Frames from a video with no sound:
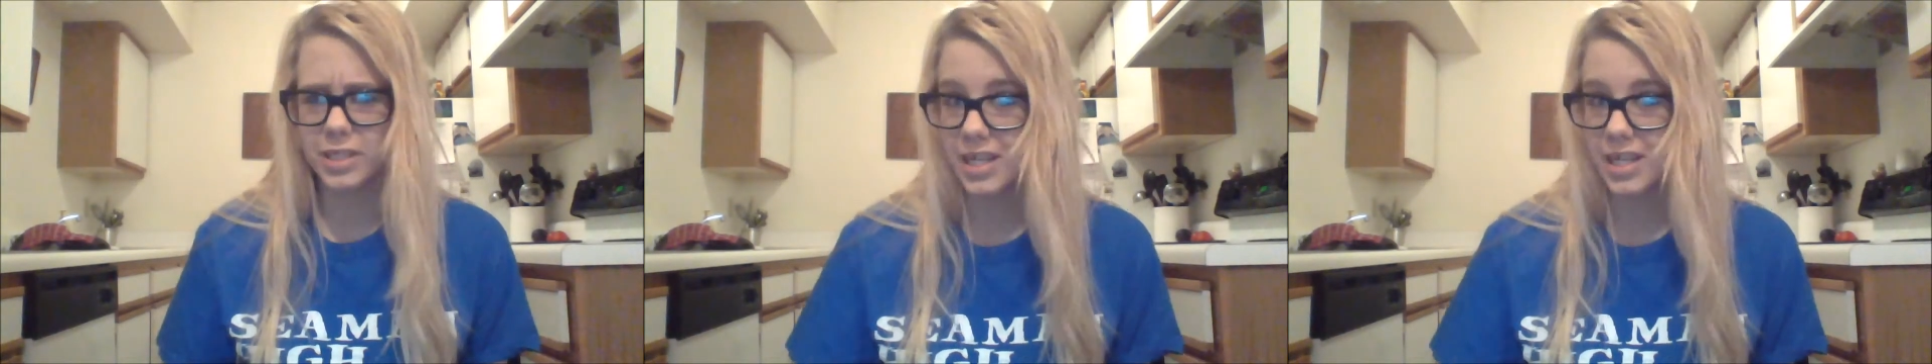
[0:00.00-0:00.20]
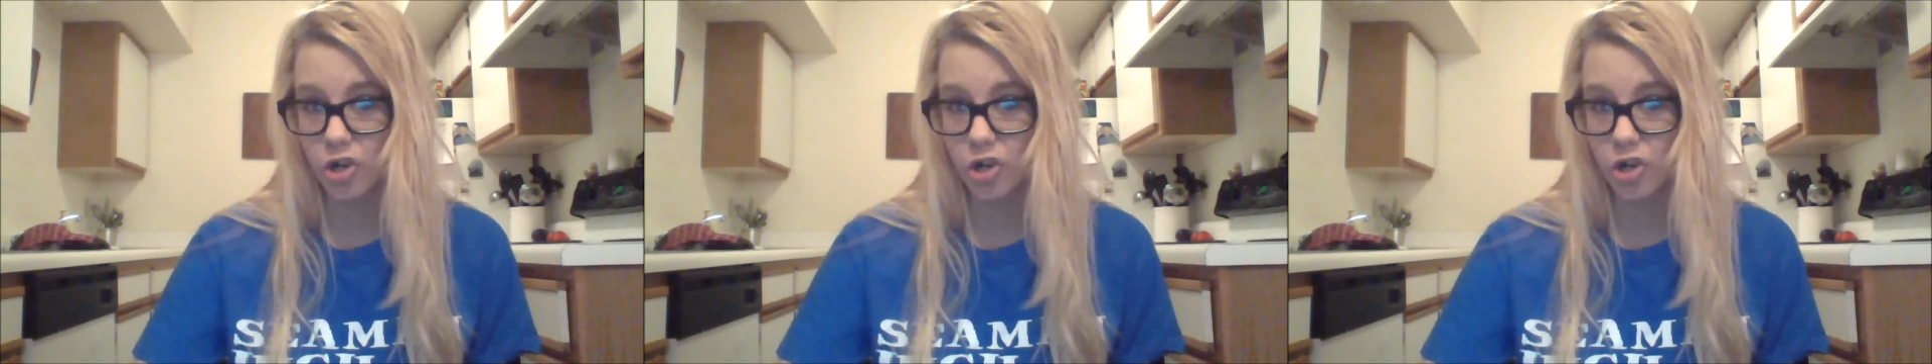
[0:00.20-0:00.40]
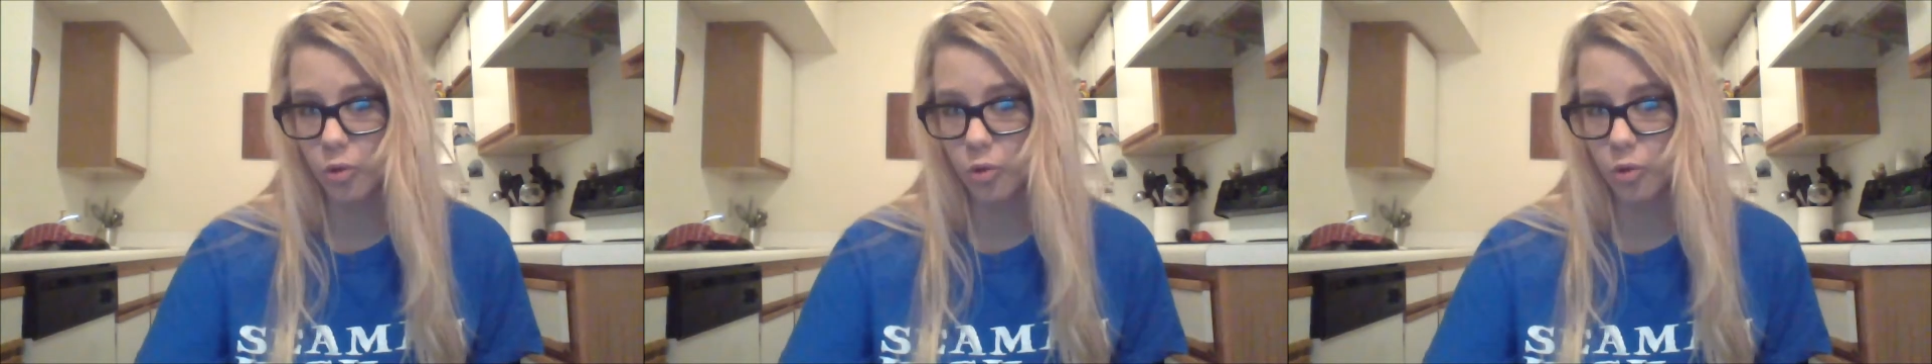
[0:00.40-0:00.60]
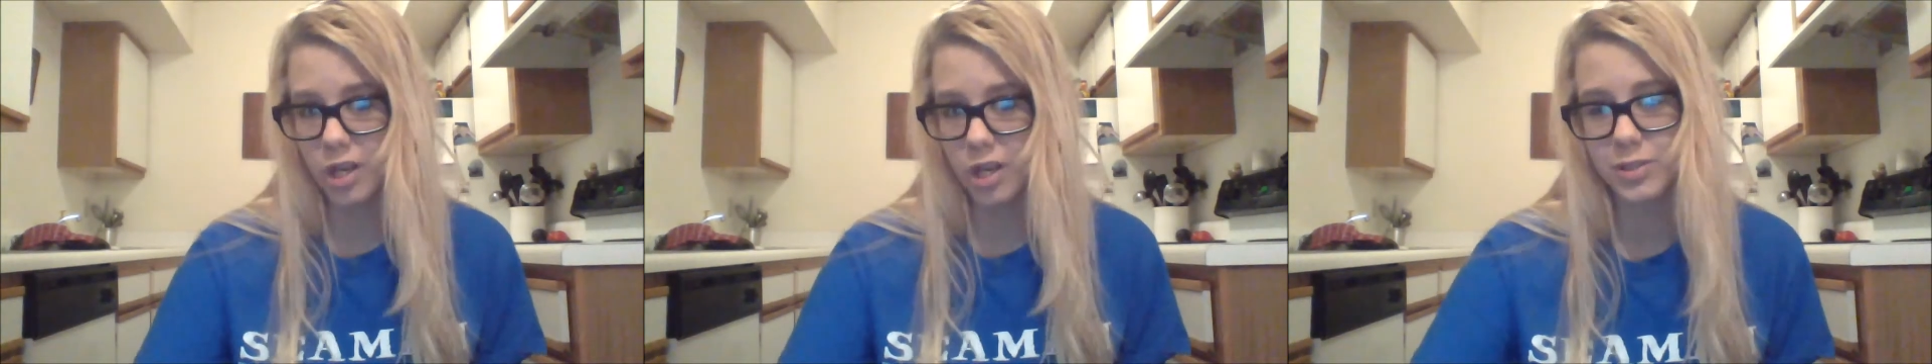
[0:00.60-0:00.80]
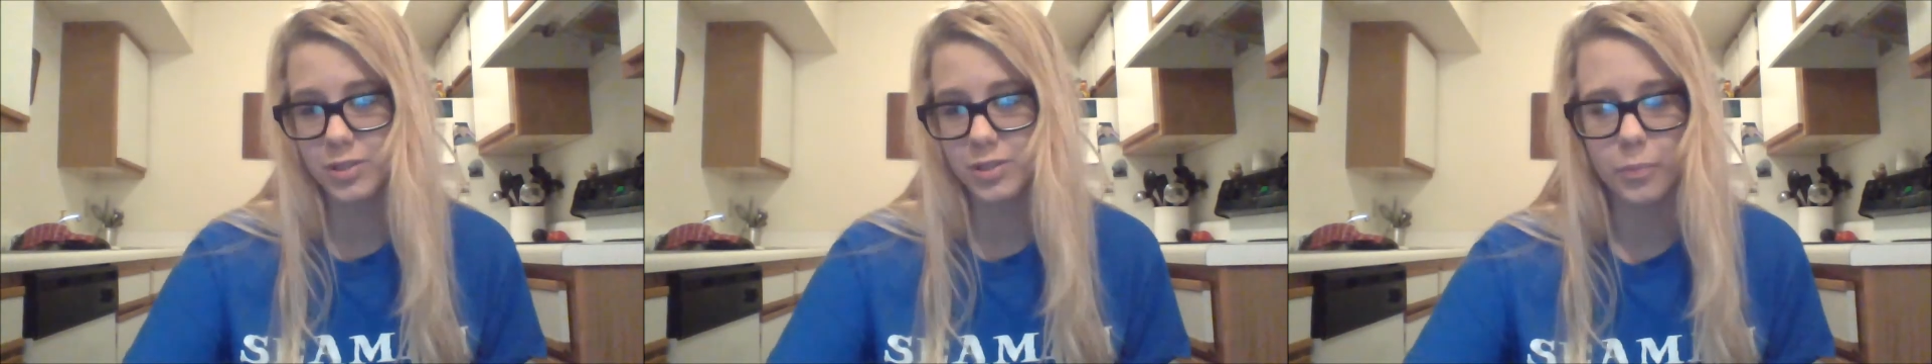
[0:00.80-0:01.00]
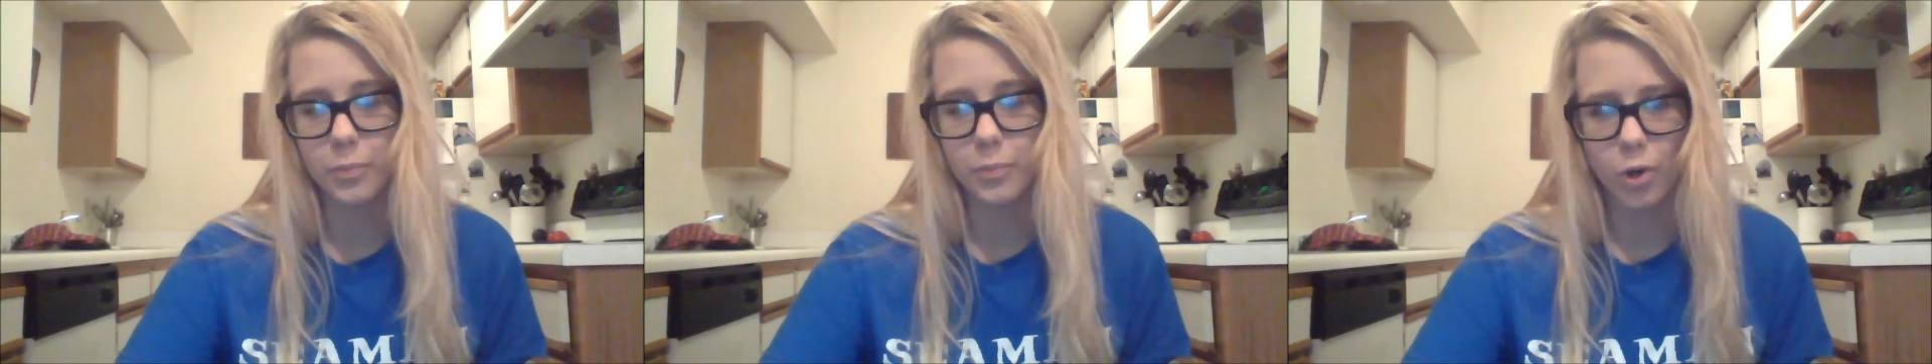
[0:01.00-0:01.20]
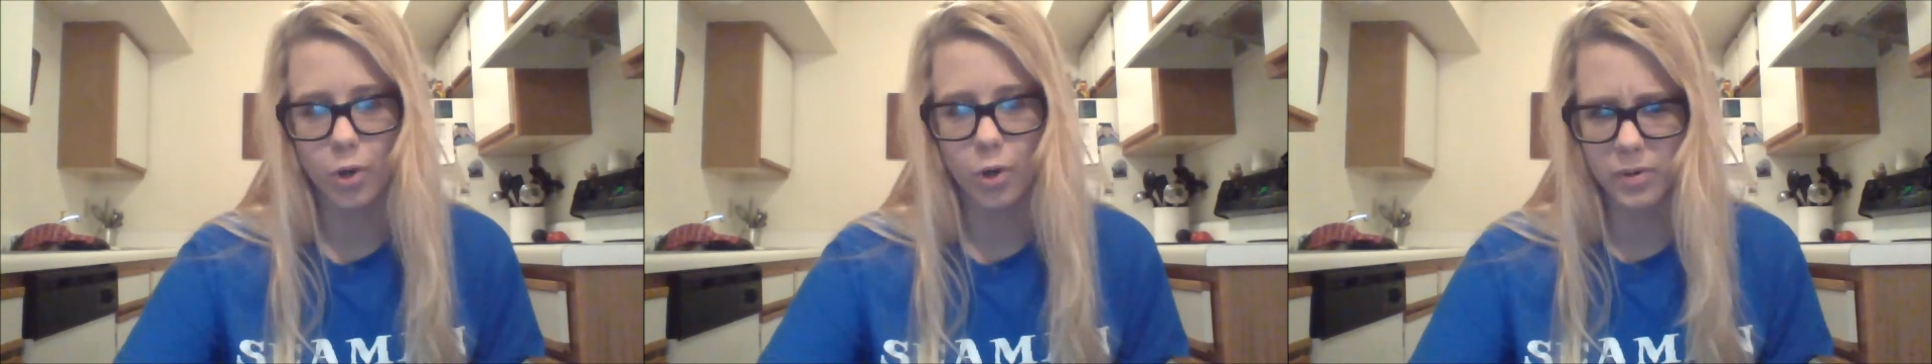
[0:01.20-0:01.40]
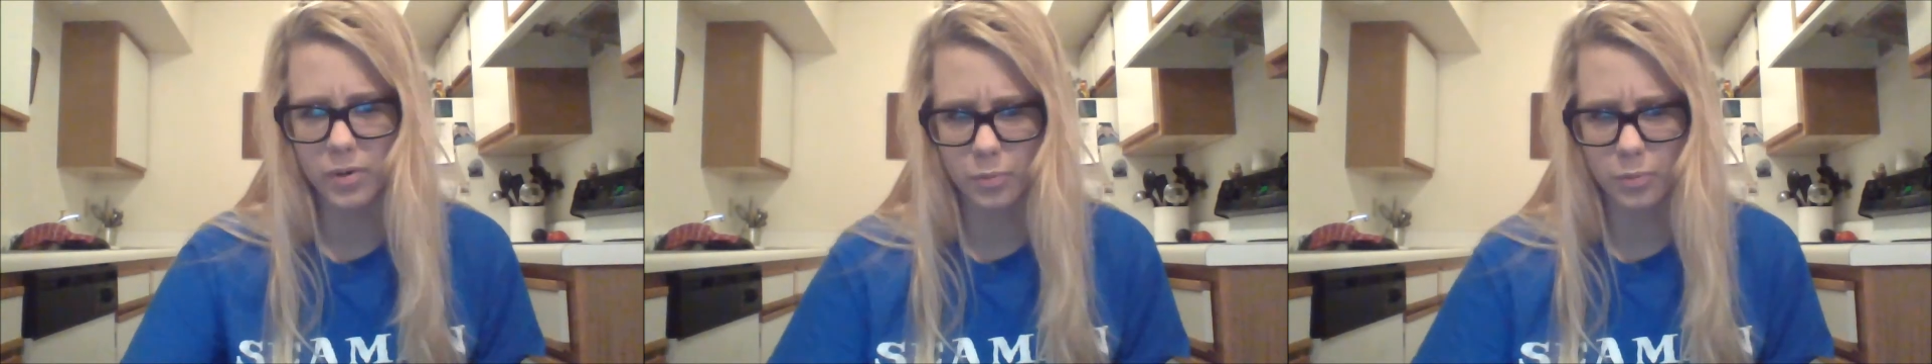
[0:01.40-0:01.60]
Interp will be able to help you
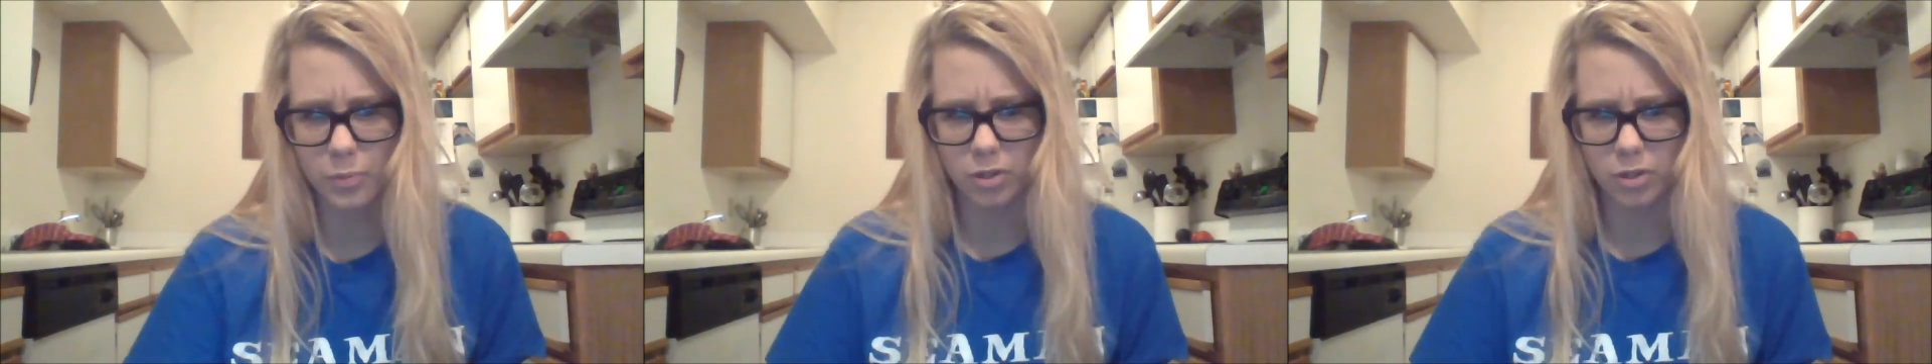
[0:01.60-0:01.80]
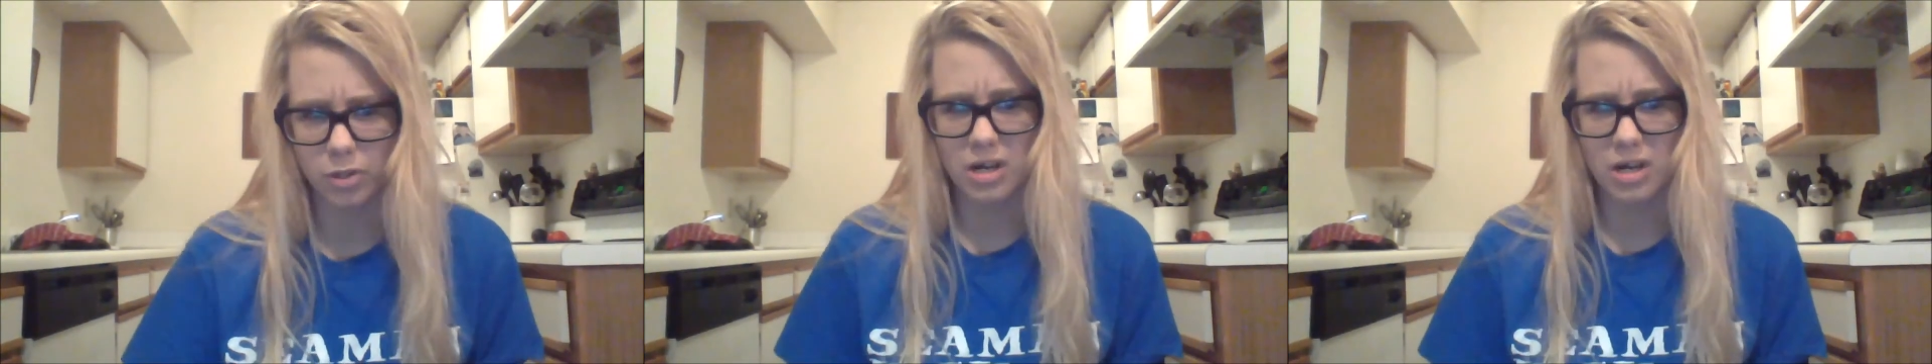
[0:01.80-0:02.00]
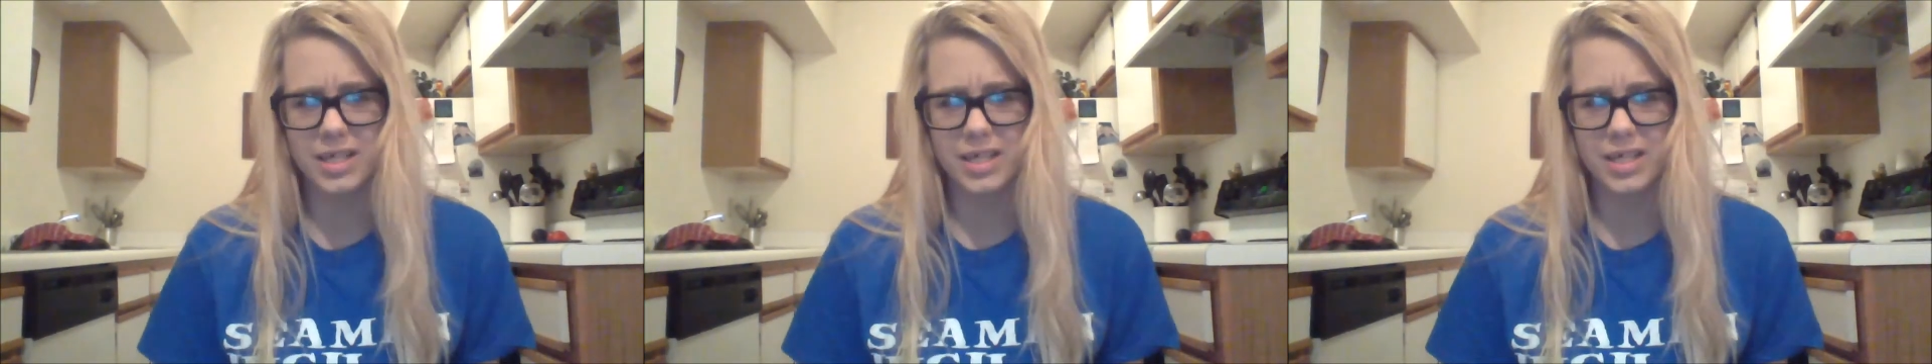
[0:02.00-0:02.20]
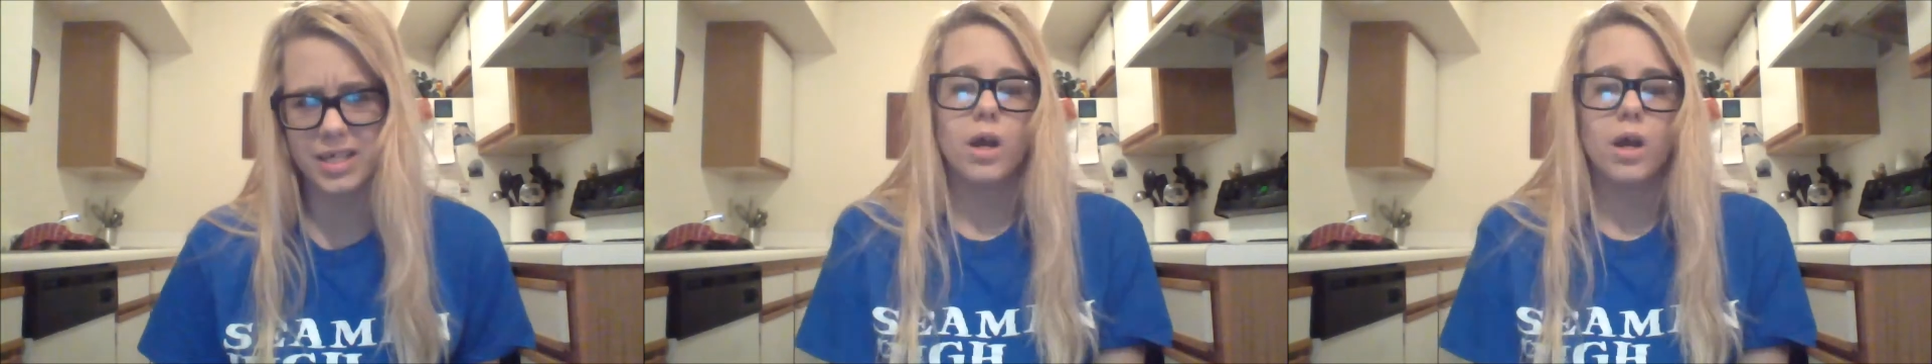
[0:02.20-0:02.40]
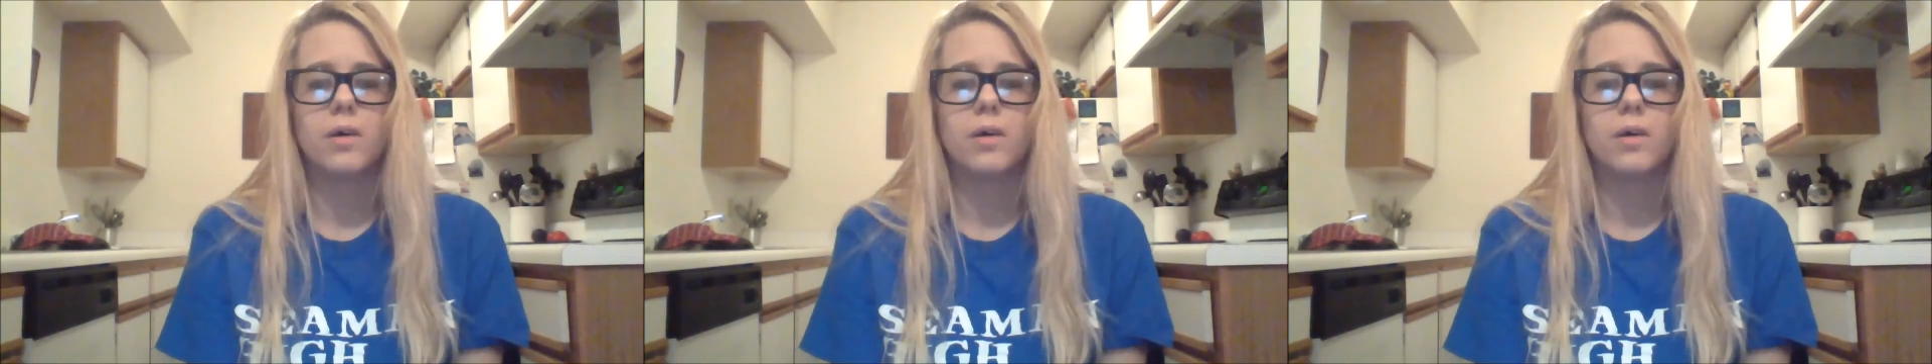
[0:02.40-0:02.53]
open your book correctly.